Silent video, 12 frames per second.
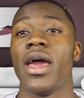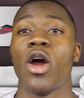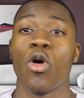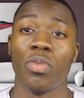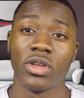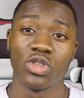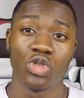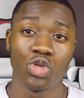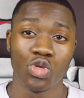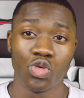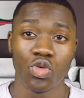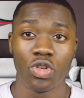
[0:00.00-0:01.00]
helping
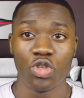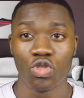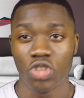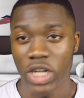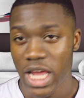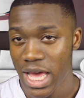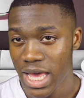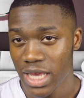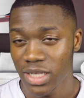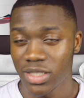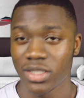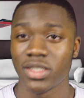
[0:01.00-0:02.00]
to
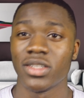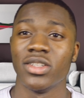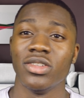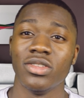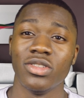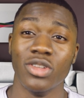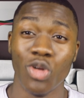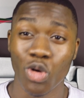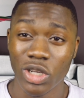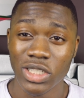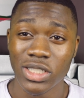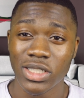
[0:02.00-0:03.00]
neutralize
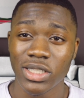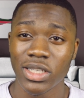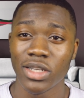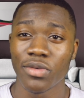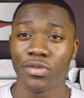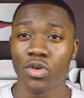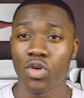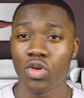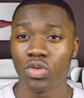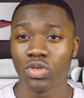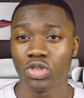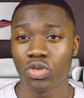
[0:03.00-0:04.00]
noise in a
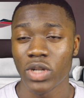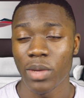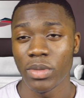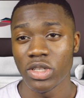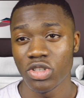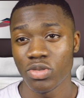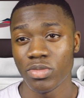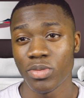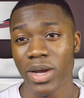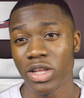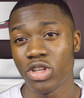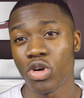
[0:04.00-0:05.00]
photo, so that means you
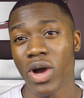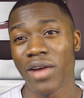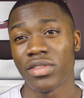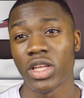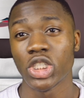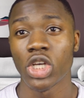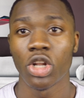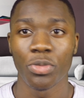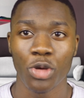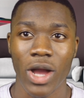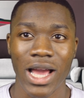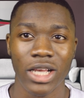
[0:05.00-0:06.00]
don't have to turn
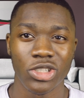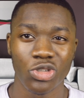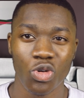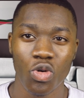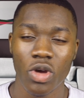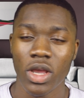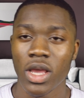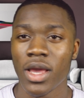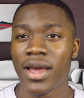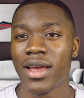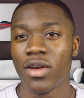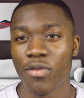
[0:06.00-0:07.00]
up your ISO
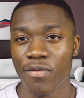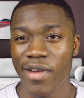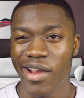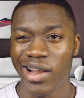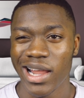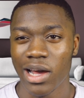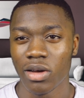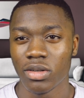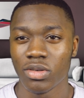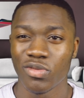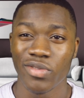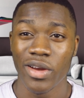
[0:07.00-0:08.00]
very
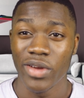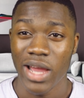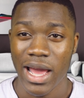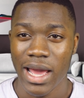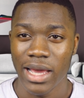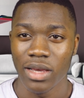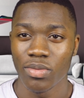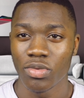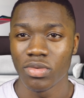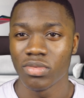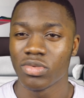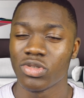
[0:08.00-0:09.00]
loud or very high,
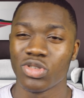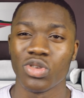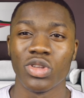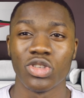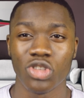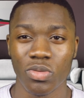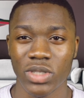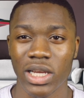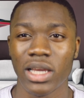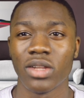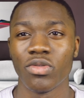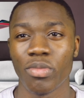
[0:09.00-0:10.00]
so the
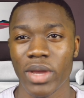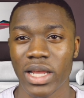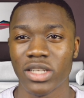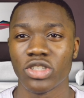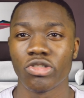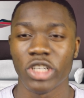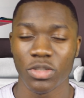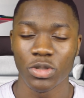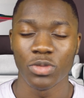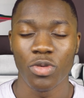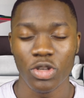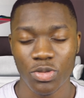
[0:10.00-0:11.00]
subject can remain as crisp
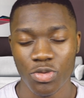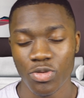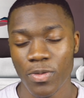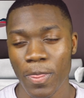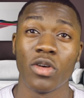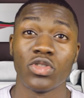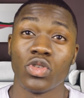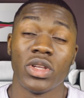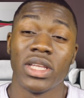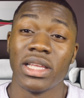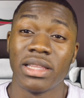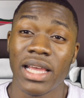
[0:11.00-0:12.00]
as possible. Also
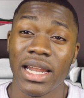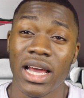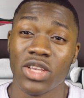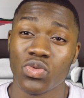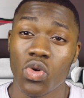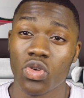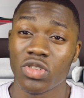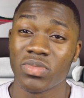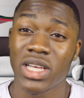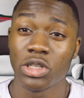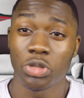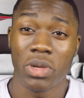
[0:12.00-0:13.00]
in daylight as well,
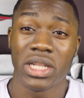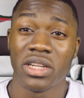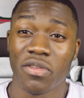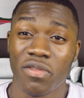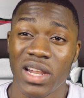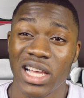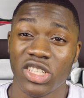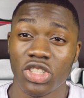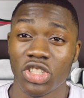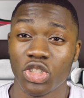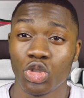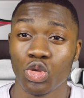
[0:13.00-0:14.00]
sometimes you might need a
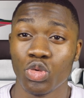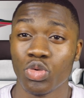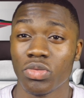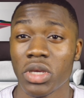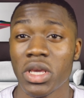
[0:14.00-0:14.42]
flash just to